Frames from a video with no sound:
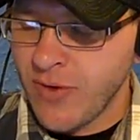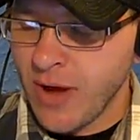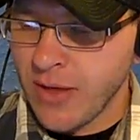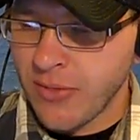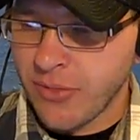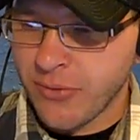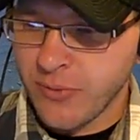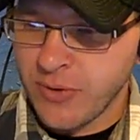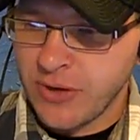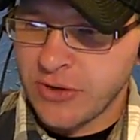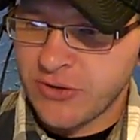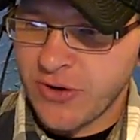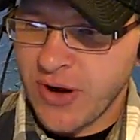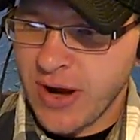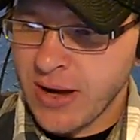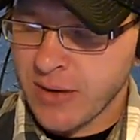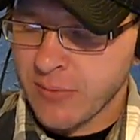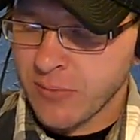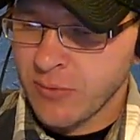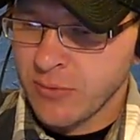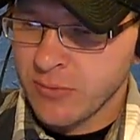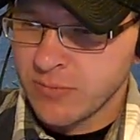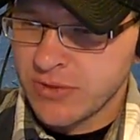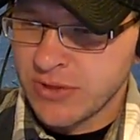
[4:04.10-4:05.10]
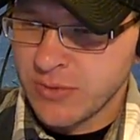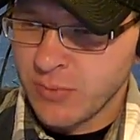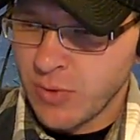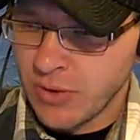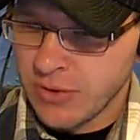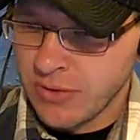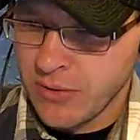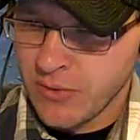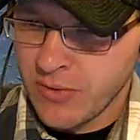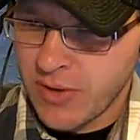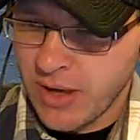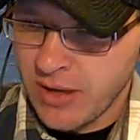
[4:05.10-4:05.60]
you've got three chat rooms in
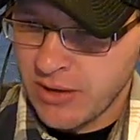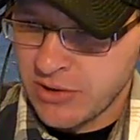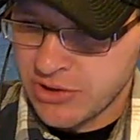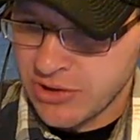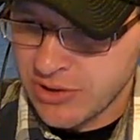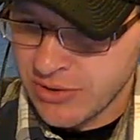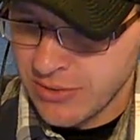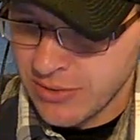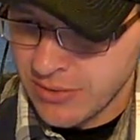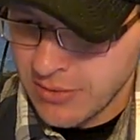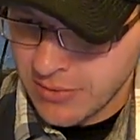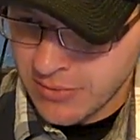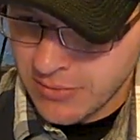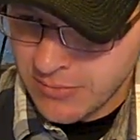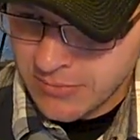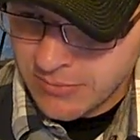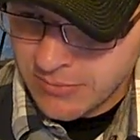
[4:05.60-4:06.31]
one location?